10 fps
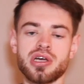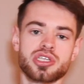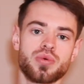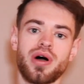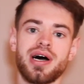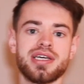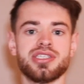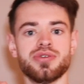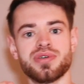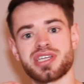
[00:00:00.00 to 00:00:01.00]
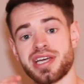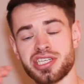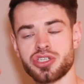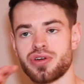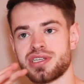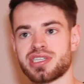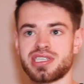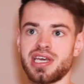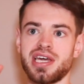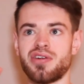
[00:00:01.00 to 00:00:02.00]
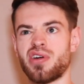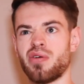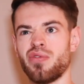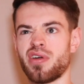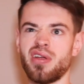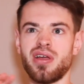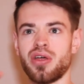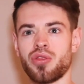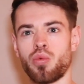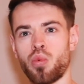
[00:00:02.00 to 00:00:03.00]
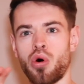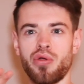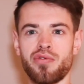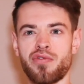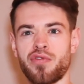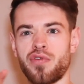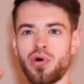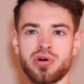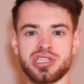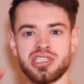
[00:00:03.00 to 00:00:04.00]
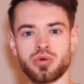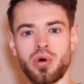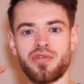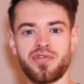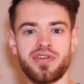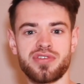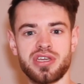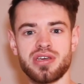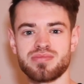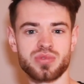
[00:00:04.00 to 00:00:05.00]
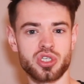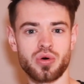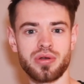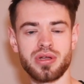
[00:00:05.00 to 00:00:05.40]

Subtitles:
So what I do is I actually try and stay in around the 140 to 150 zone.